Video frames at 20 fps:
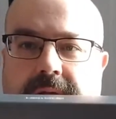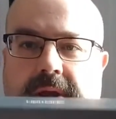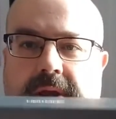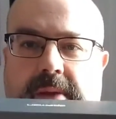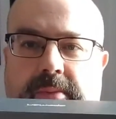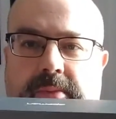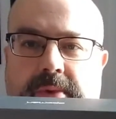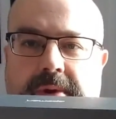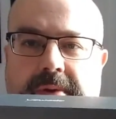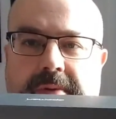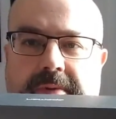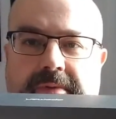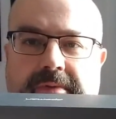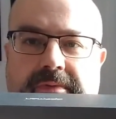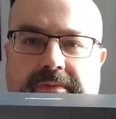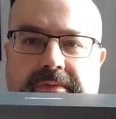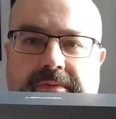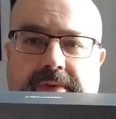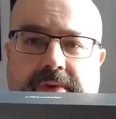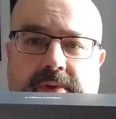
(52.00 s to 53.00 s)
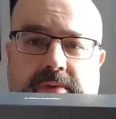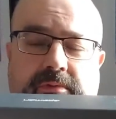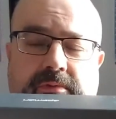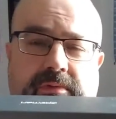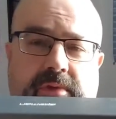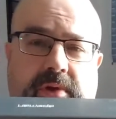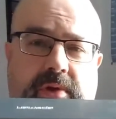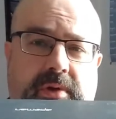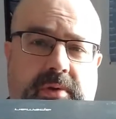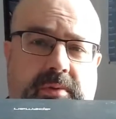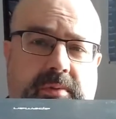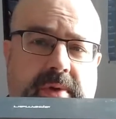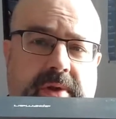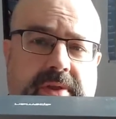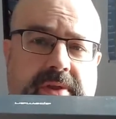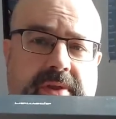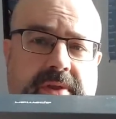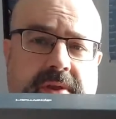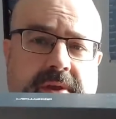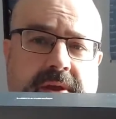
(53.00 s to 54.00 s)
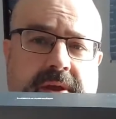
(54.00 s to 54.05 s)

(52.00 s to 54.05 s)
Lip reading: camera for doing vlogging with.